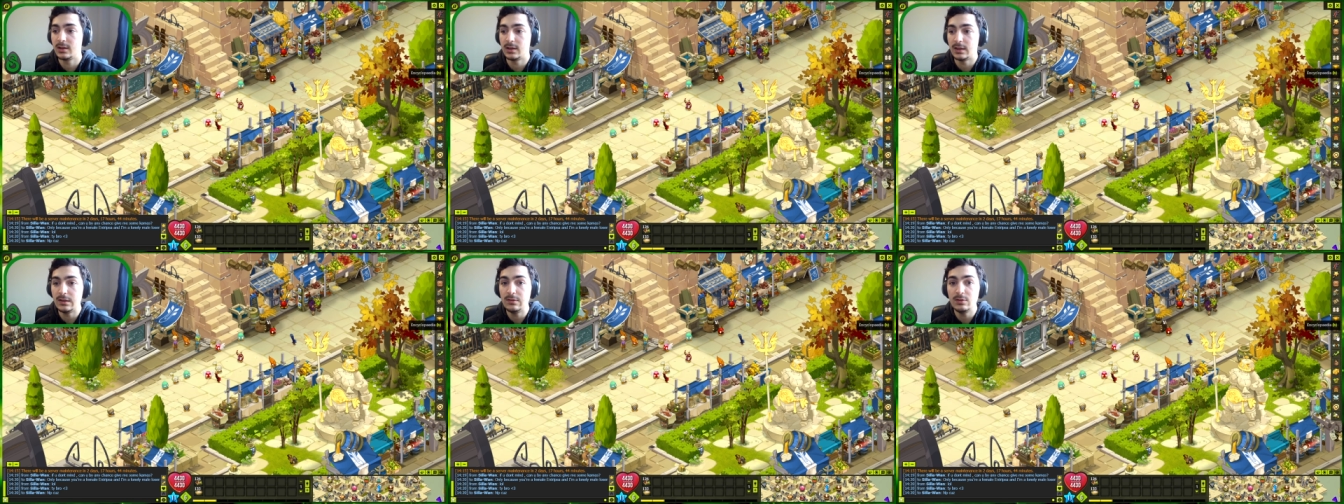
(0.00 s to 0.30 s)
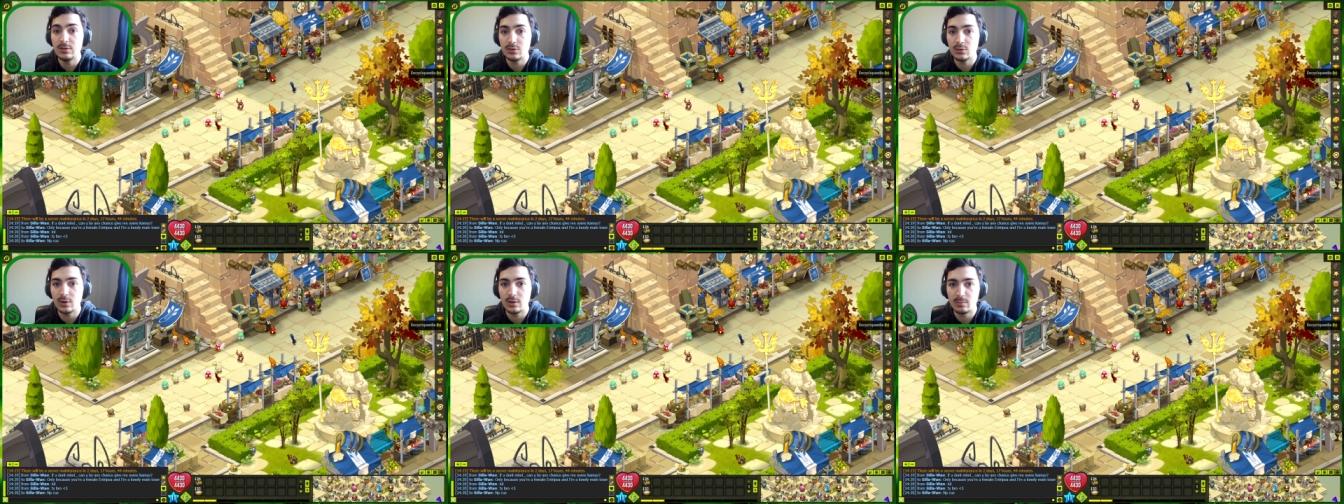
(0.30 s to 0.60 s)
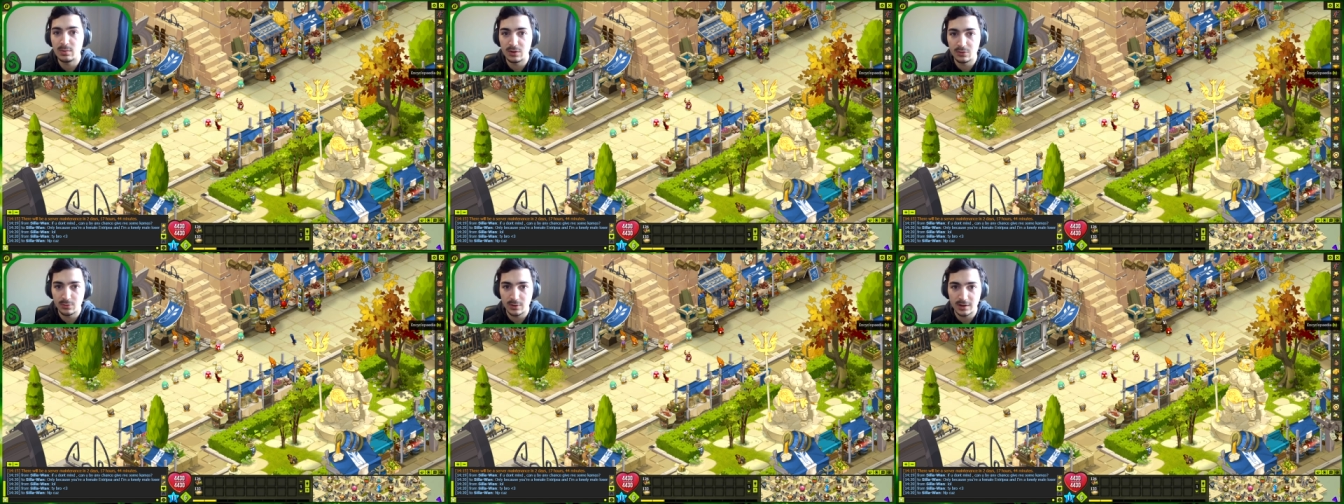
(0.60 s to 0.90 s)
Even though I've
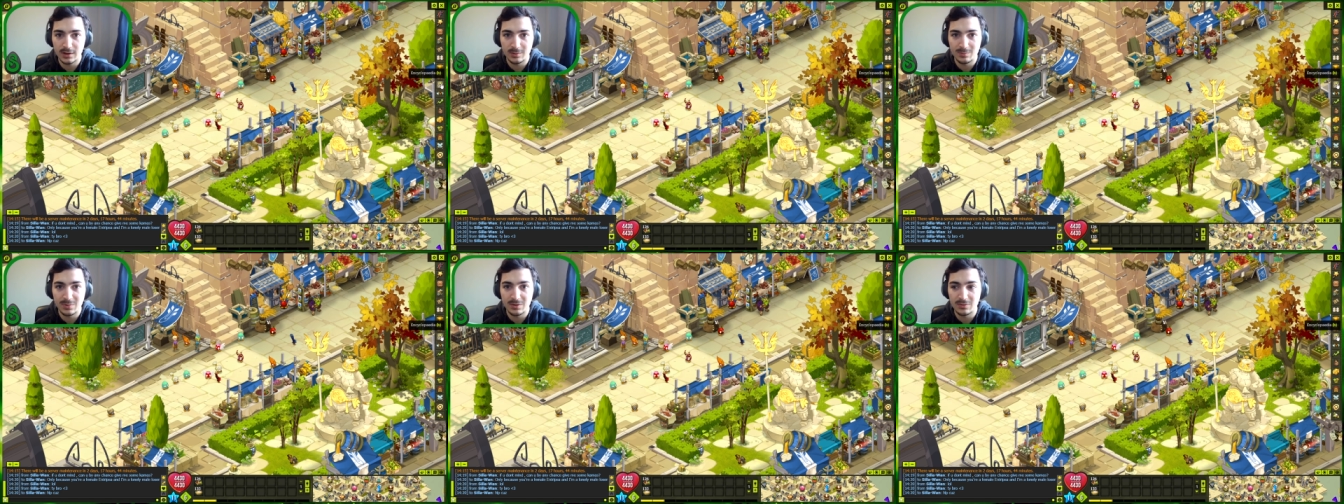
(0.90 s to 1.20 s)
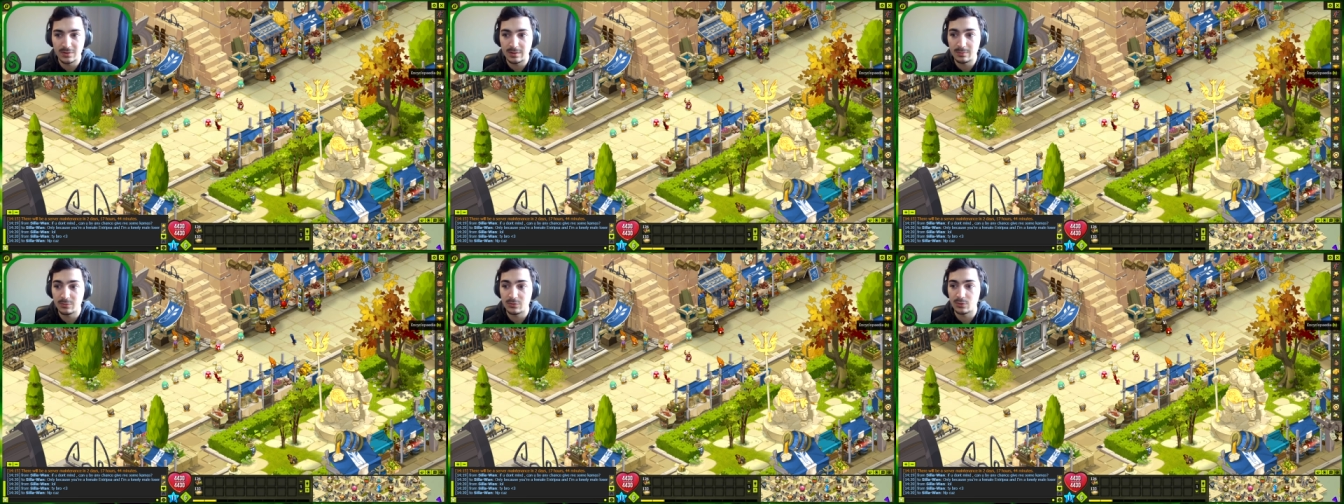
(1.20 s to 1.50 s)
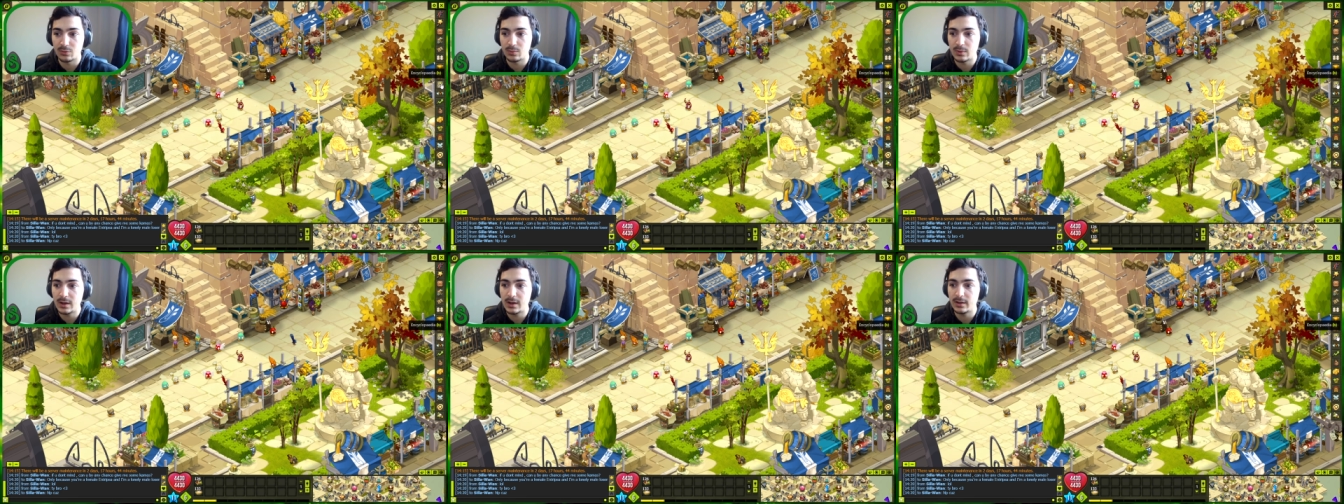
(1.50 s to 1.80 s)
been grinding P V M for
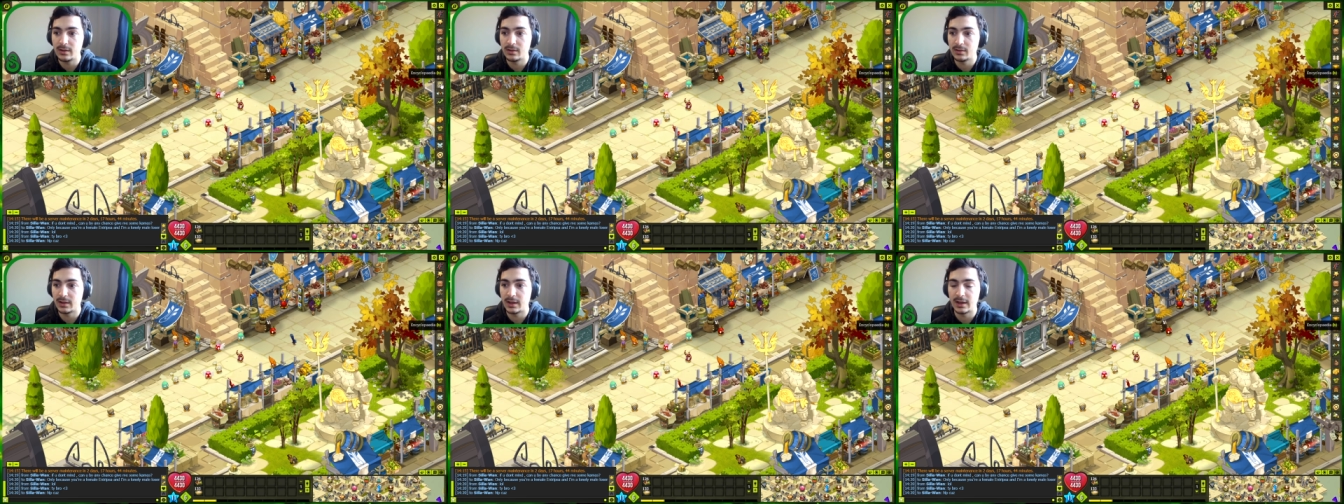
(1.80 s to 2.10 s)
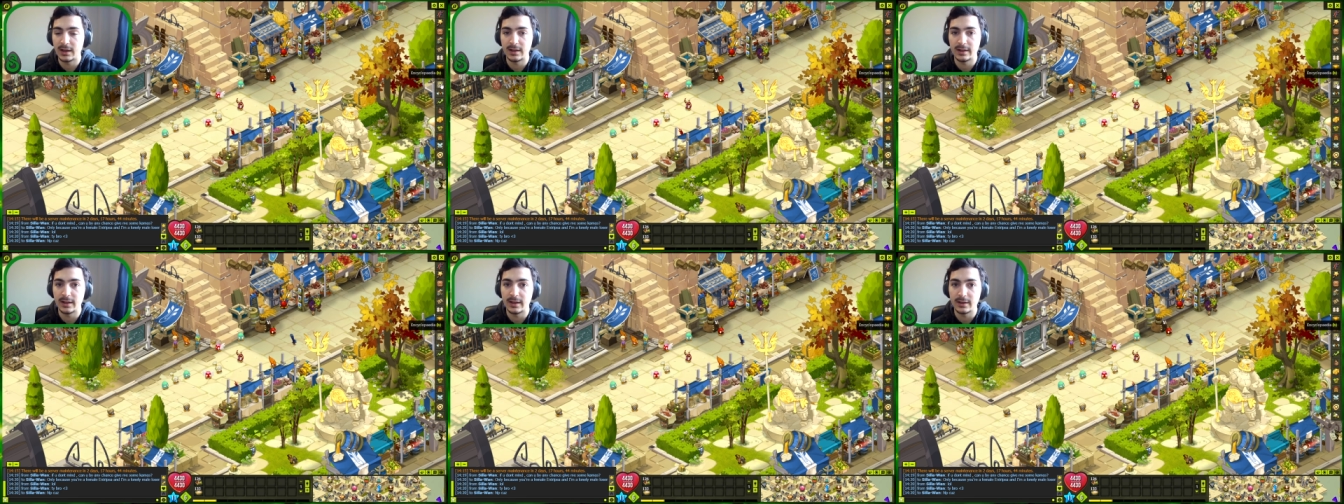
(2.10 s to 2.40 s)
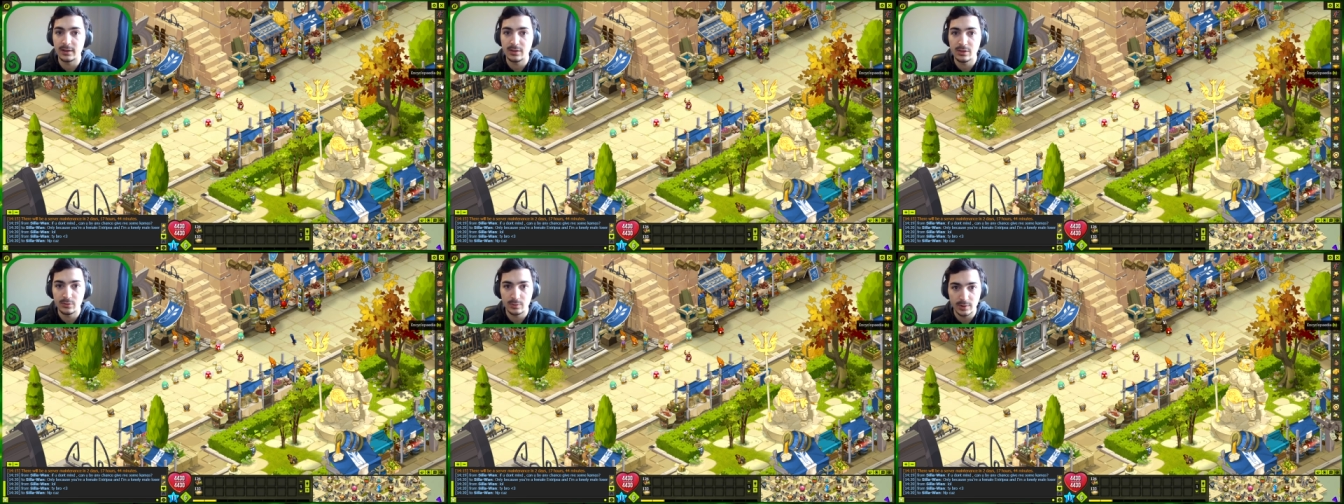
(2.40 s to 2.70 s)
a while, I had
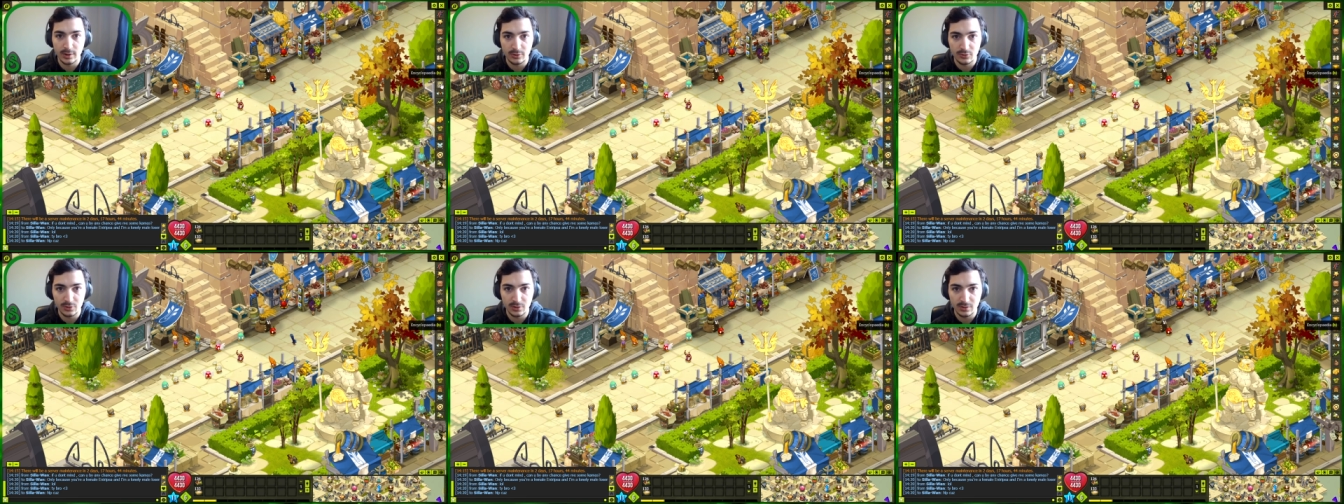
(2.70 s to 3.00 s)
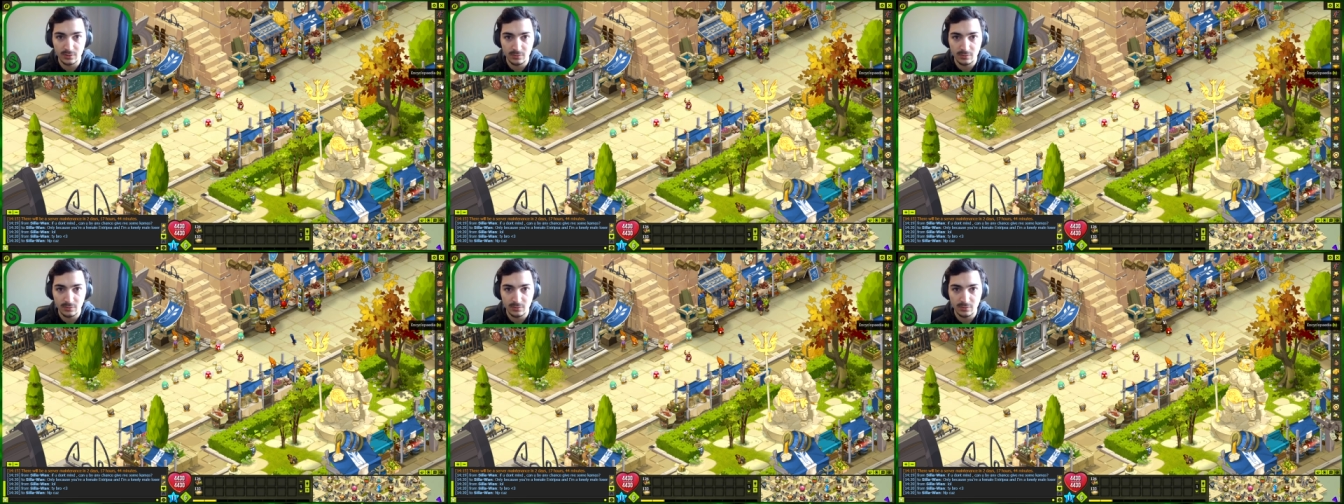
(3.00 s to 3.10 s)
like three hundred,